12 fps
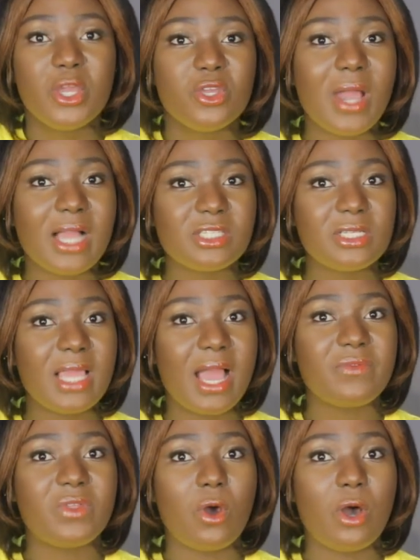You actually
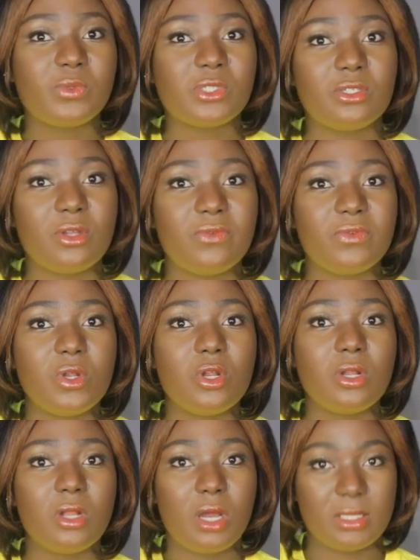have the option of
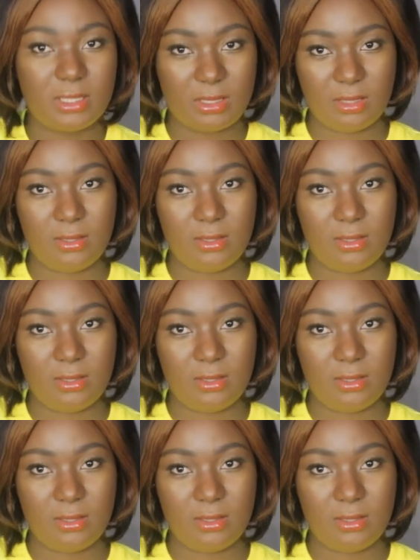not